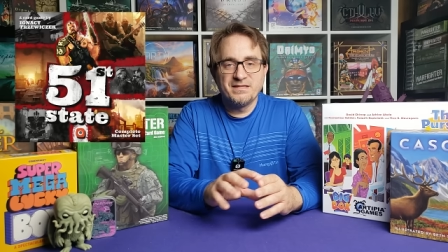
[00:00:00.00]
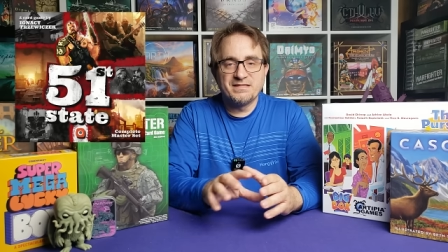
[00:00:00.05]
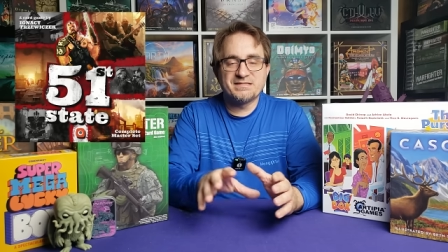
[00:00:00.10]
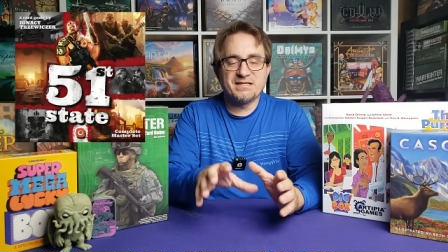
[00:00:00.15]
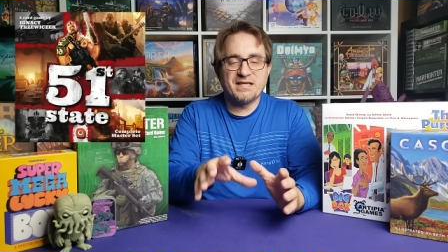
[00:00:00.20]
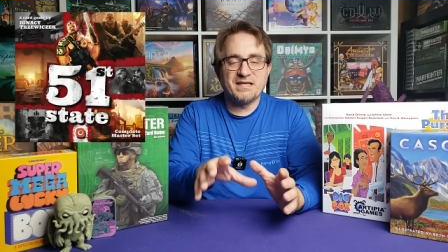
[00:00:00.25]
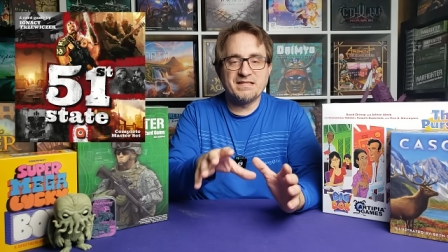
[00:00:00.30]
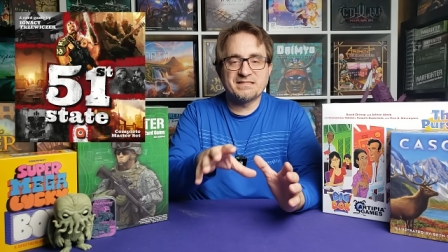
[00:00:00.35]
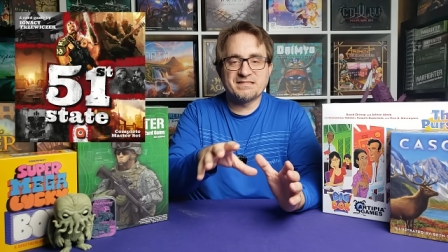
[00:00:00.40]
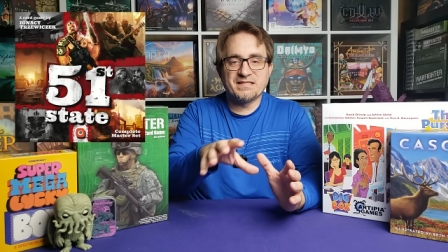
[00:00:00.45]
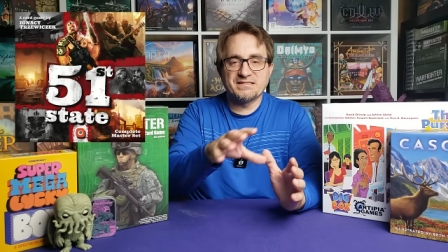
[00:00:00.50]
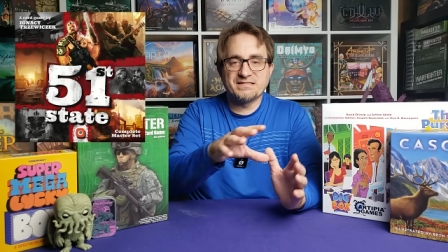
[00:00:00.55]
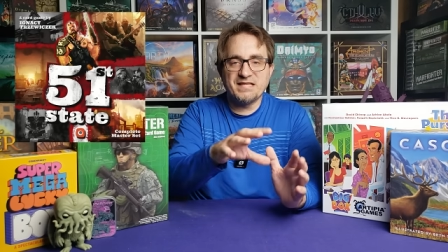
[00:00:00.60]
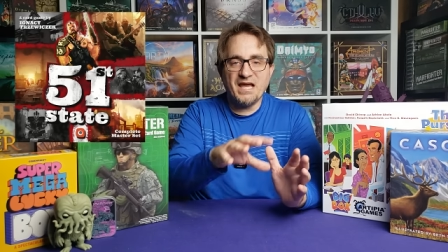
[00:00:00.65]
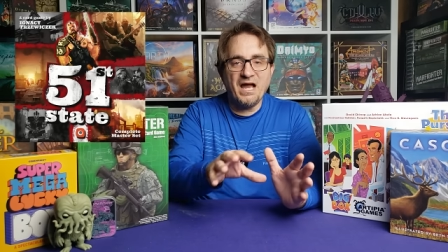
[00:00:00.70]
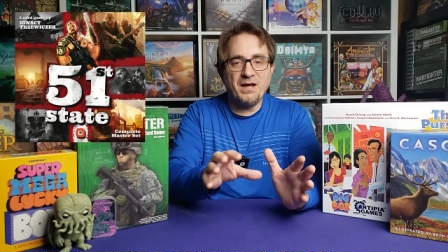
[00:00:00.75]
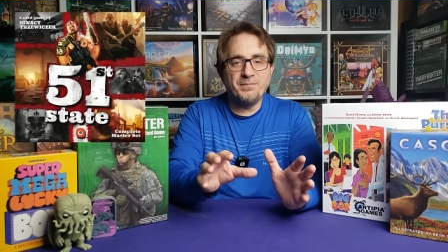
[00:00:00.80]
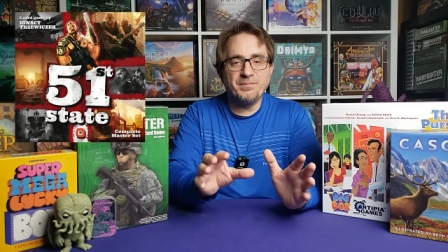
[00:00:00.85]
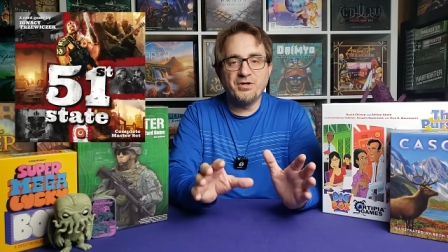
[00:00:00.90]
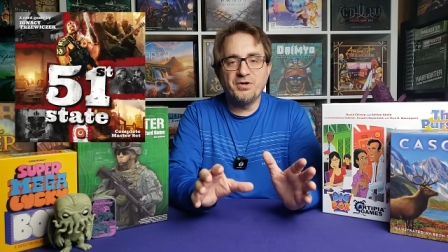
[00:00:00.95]
This, it's a
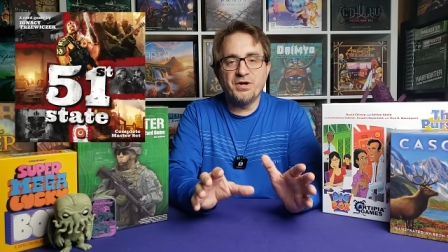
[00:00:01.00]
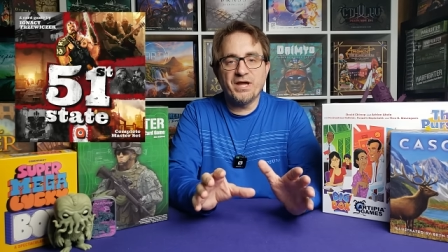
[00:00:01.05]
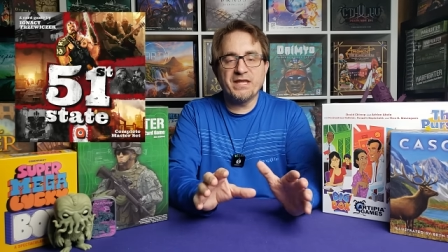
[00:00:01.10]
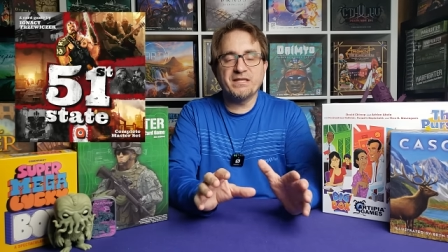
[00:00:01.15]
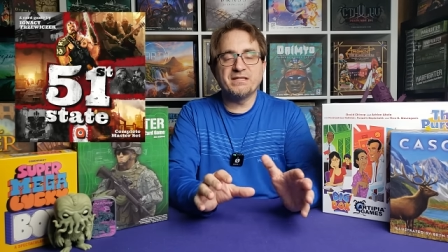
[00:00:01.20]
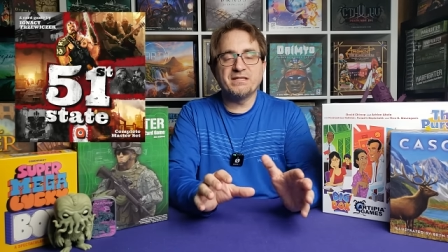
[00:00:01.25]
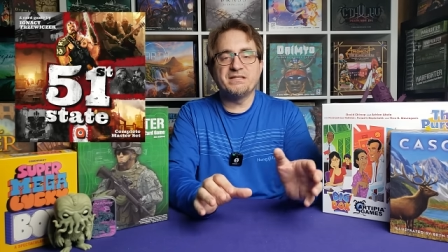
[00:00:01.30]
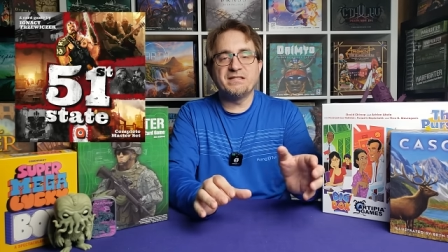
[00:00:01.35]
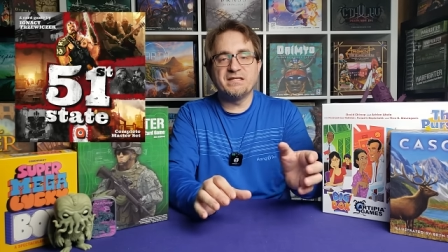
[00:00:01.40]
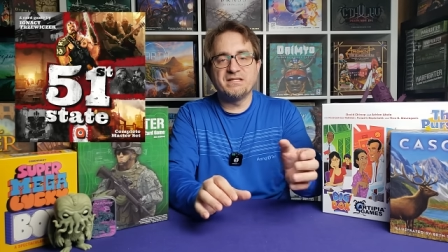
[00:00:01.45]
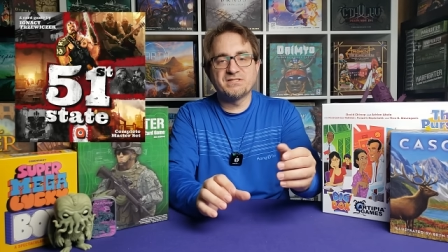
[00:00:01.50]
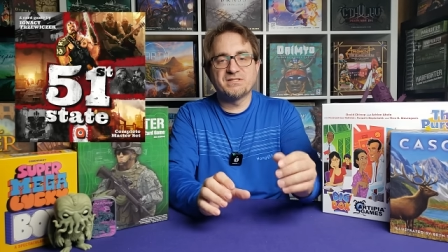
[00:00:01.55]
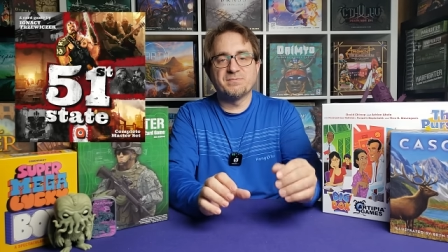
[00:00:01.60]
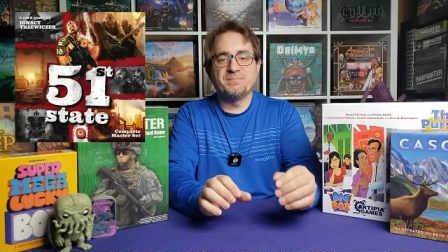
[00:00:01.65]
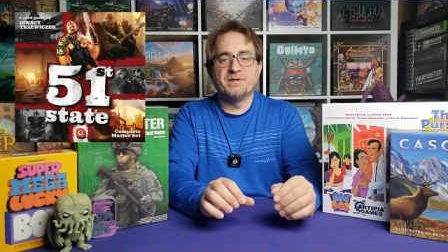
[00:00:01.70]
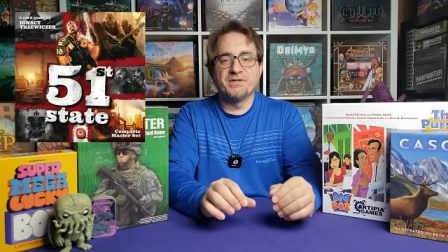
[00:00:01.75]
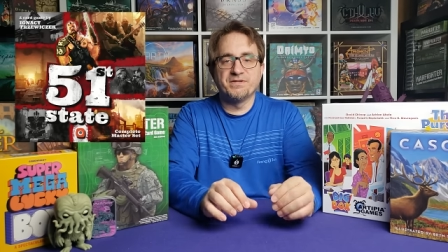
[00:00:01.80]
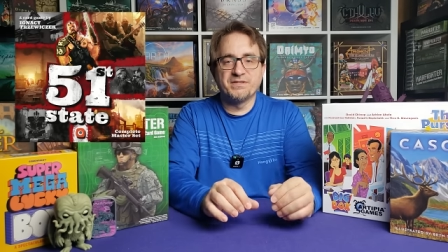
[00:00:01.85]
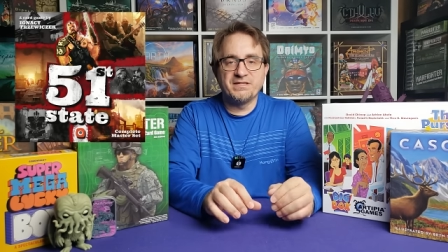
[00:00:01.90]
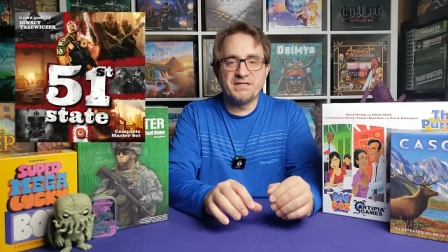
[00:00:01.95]
Tableau and an engine
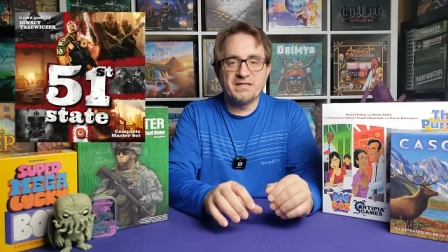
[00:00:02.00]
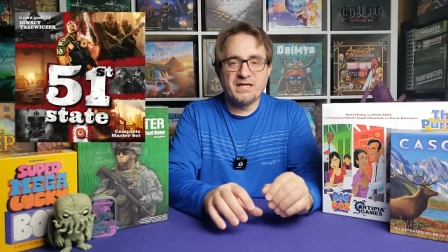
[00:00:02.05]
building